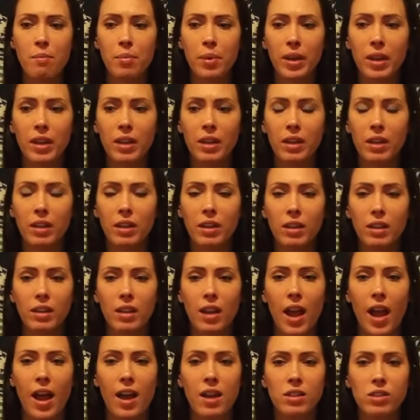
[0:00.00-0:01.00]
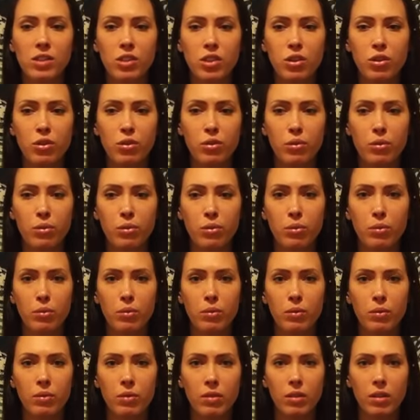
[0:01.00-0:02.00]
But as you
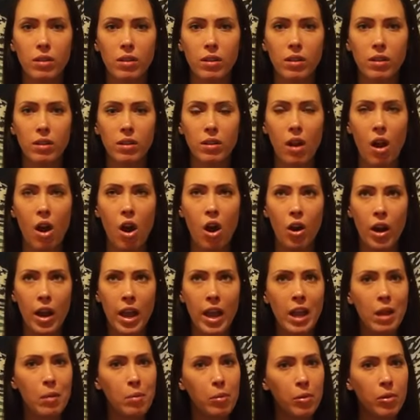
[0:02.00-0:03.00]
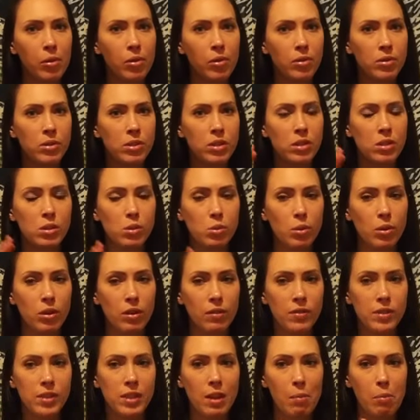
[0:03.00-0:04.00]
are able to sort
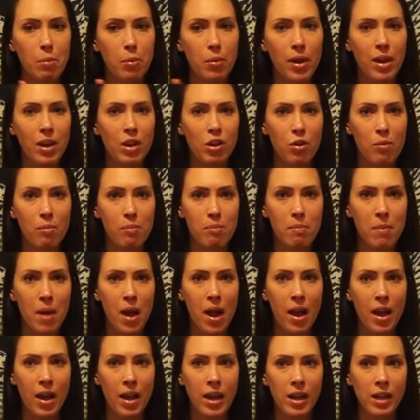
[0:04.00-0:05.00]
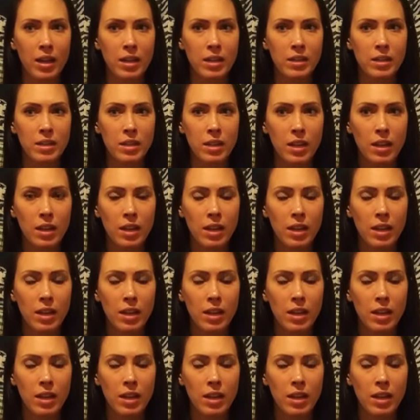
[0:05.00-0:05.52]
of separate your mind